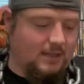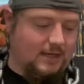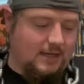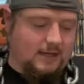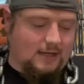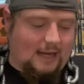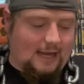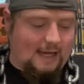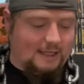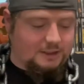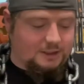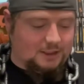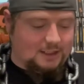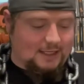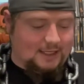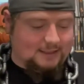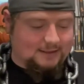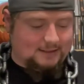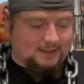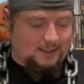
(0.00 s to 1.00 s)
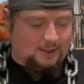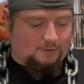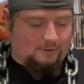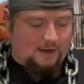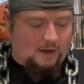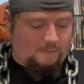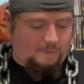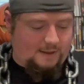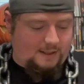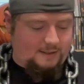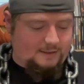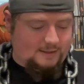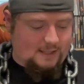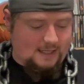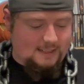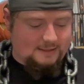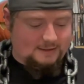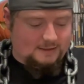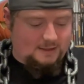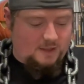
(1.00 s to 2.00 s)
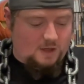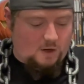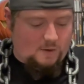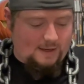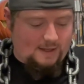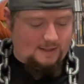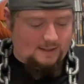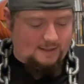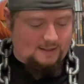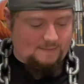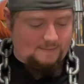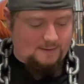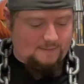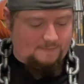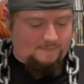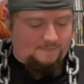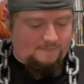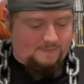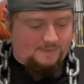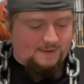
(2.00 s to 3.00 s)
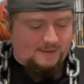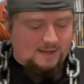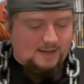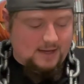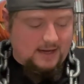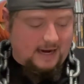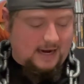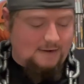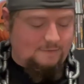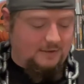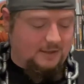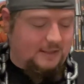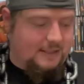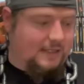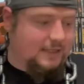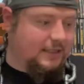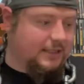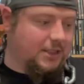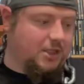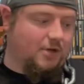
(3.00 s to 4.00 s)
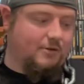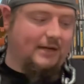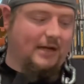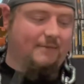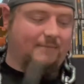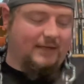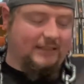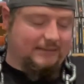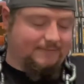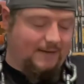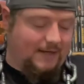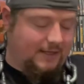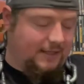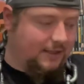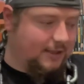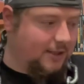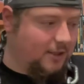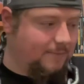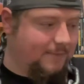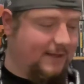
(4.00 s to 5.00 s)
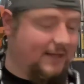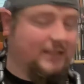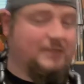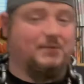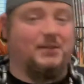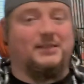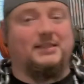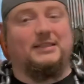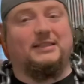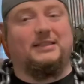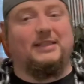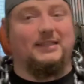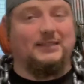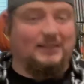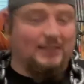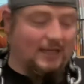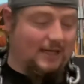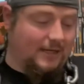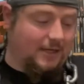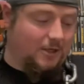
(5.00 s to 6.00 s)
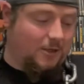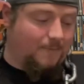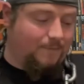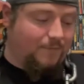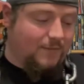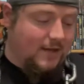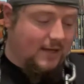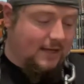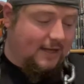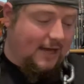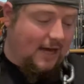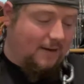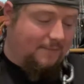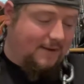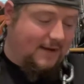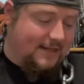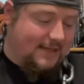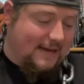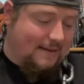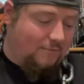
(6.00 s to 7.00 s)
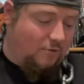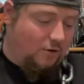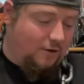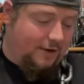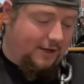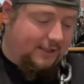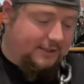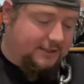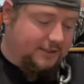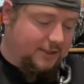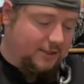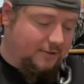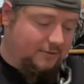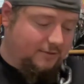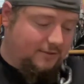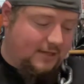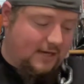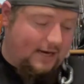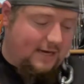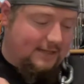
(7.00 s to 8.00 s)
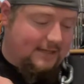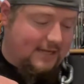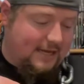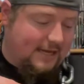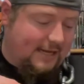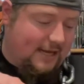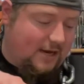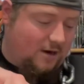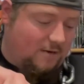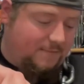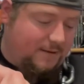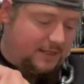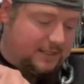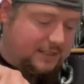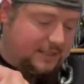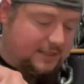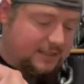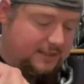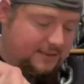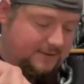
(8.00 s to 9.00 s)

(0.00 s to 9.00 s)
Angelina's going to ground me. I just know it. I've been I really need to slow down my spending a little bit, especially since I, you know, got to pay that mortgage, you know, got to take care of business.